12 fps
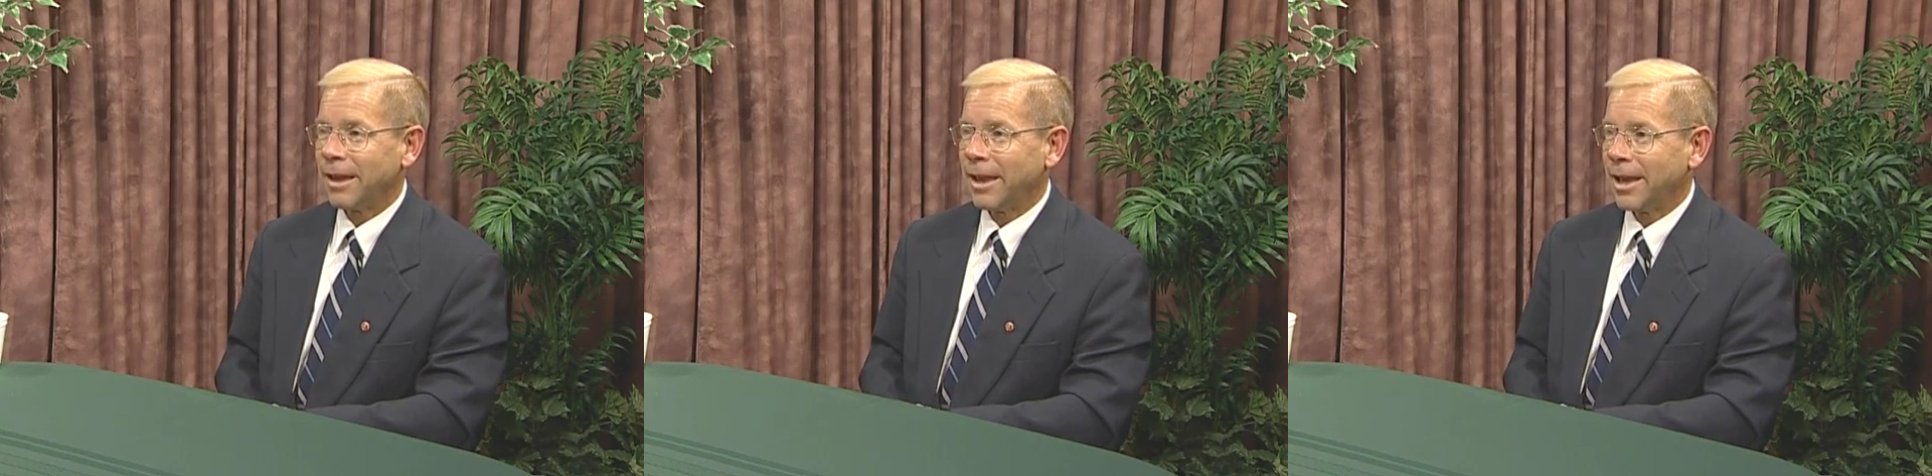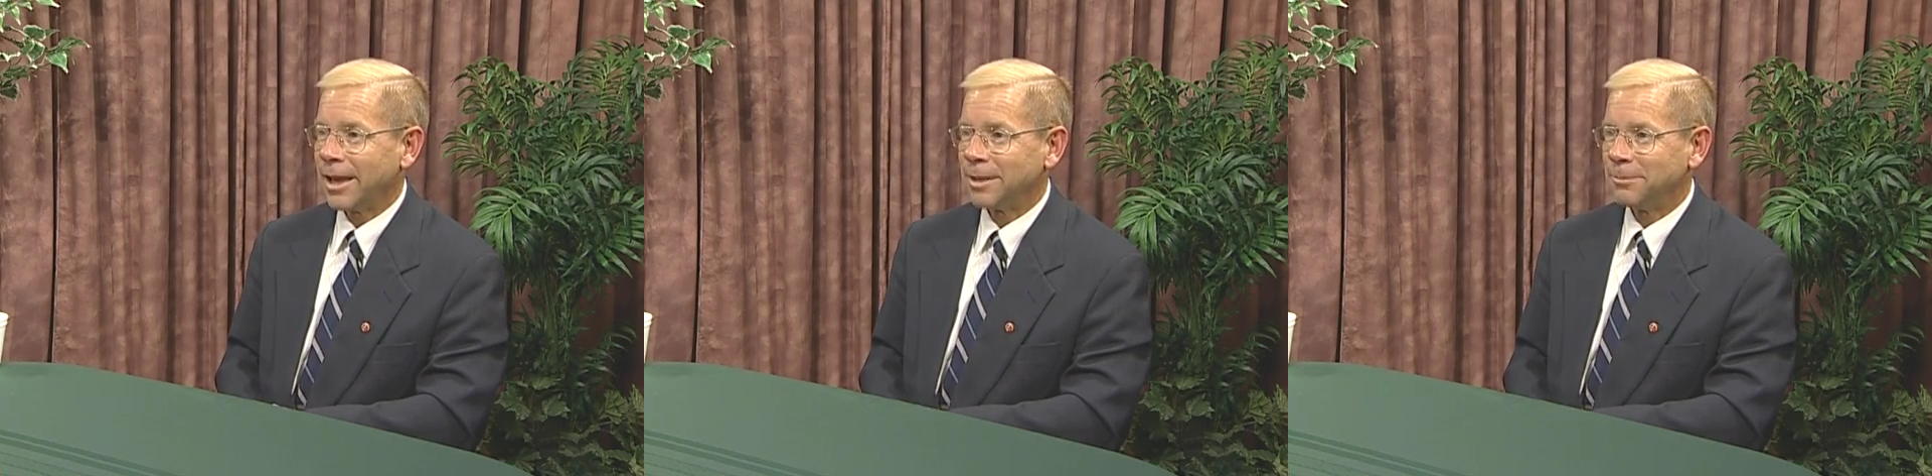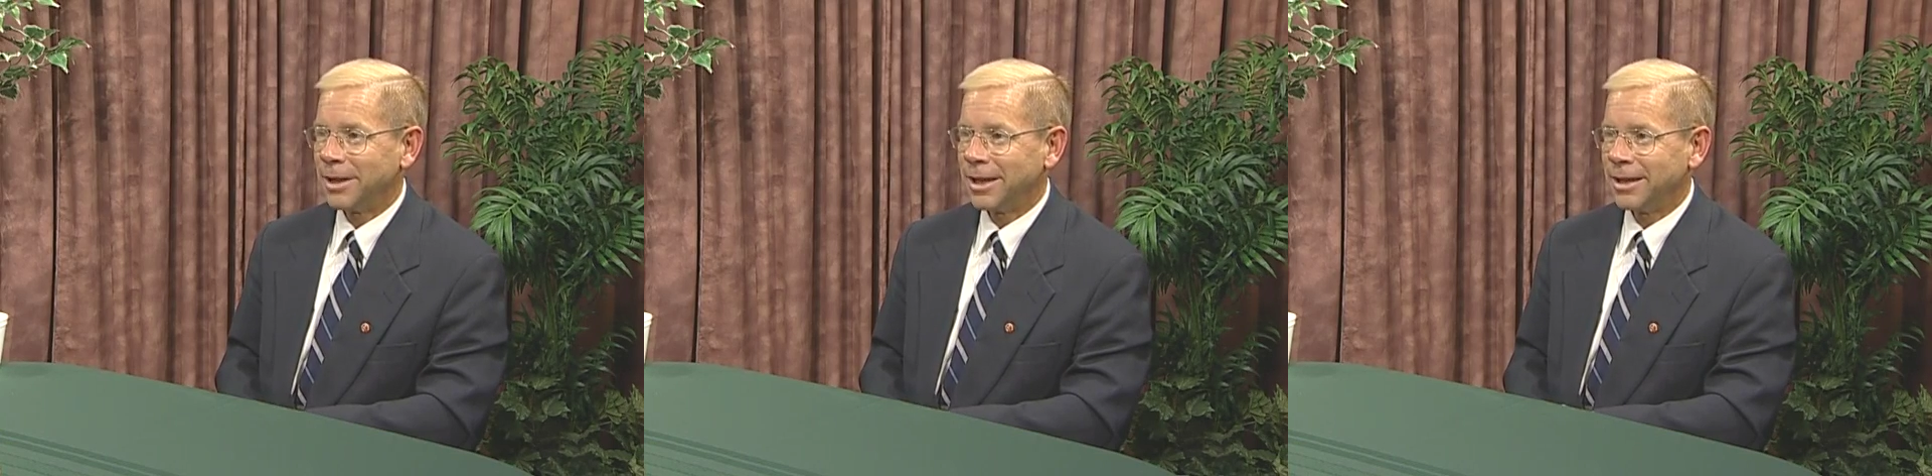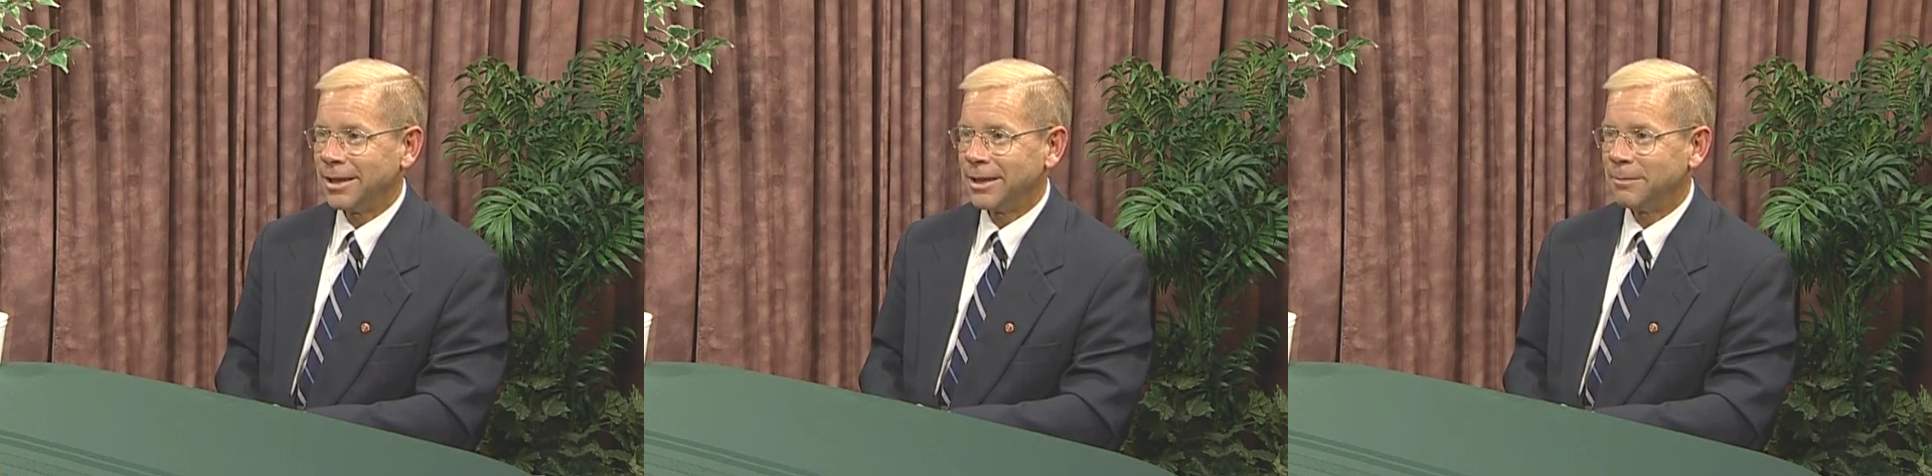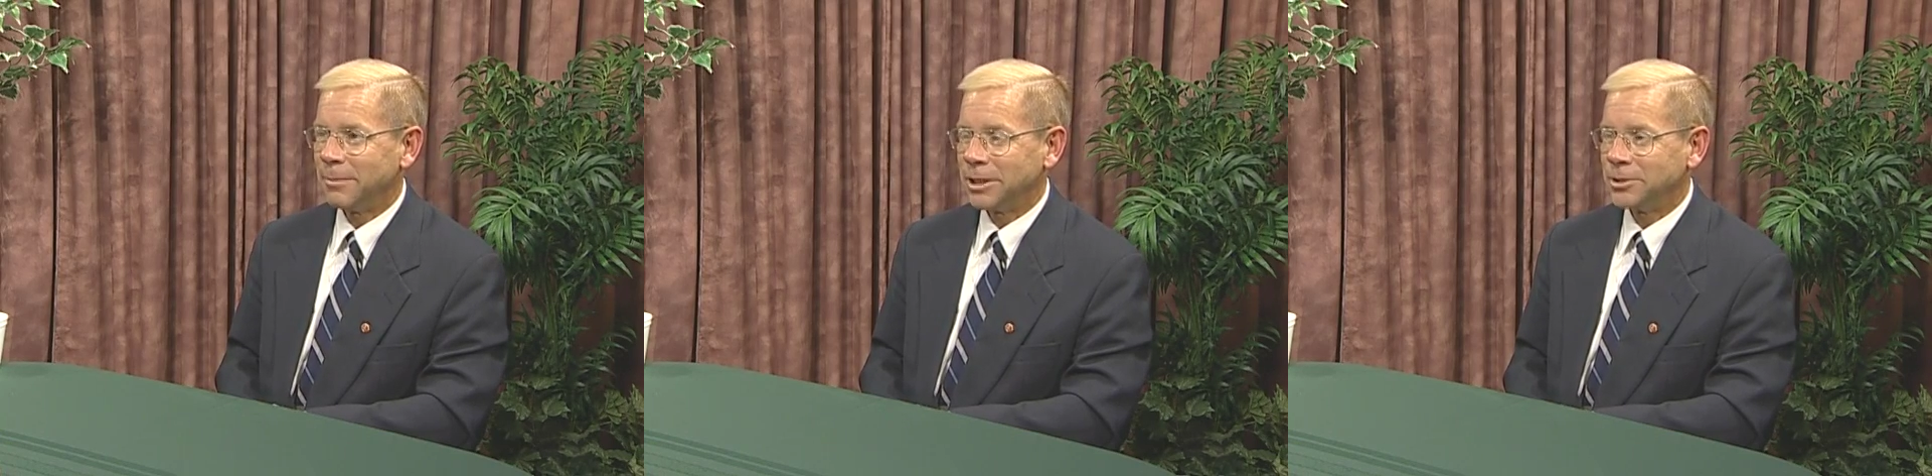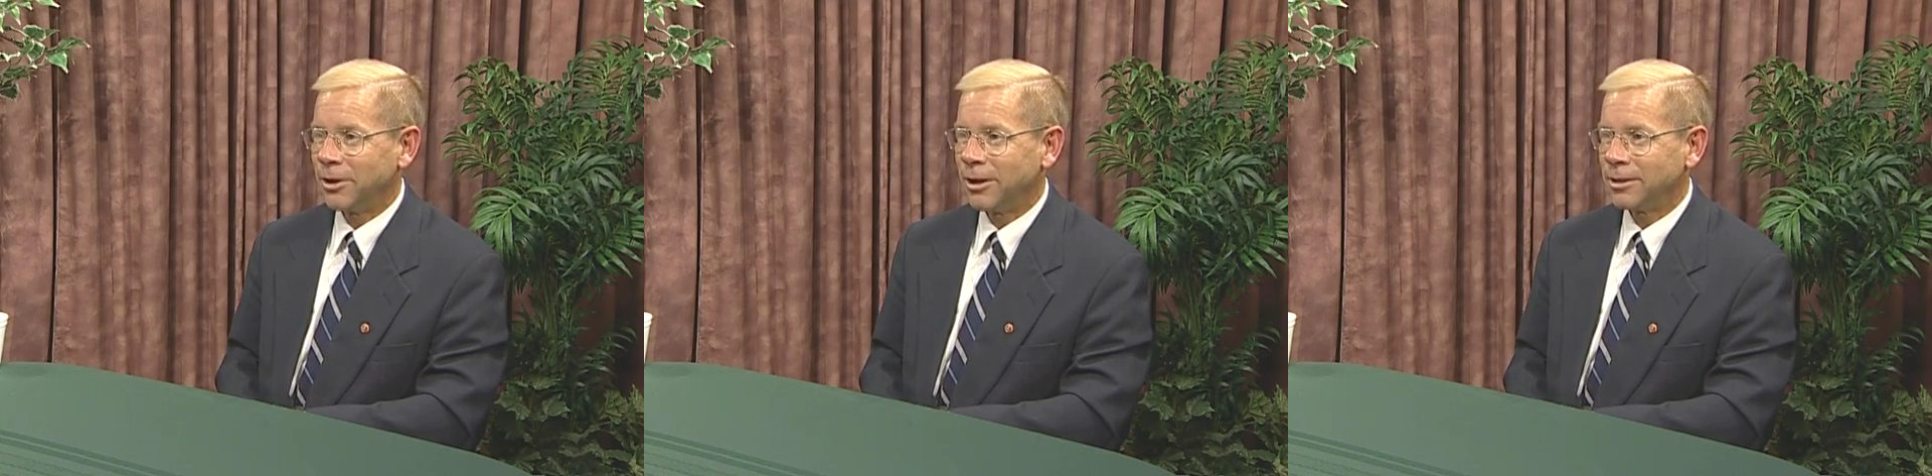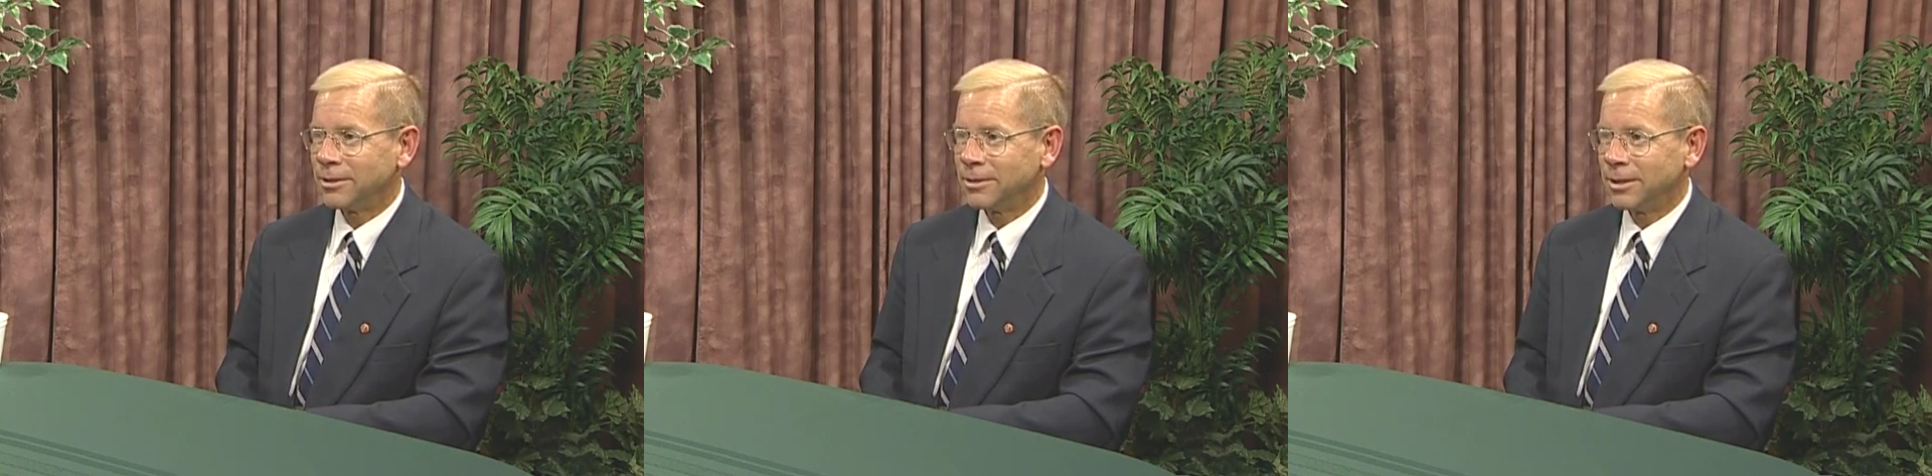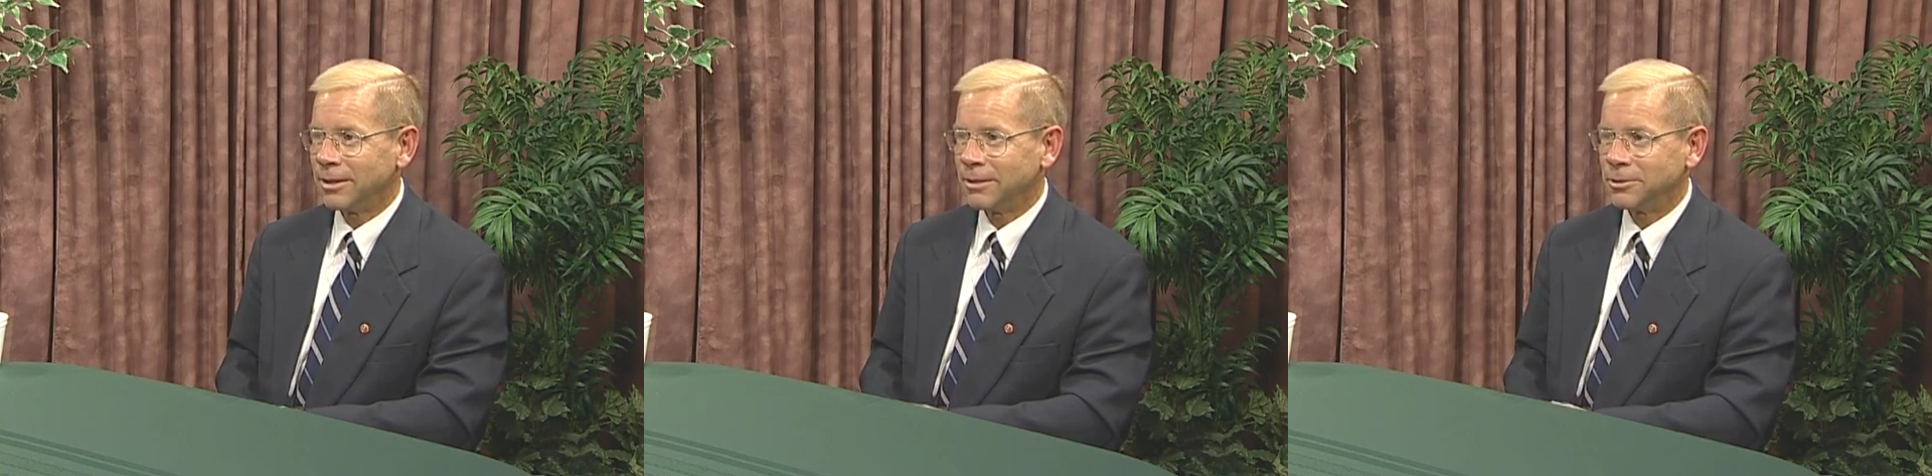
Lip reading: And my daughter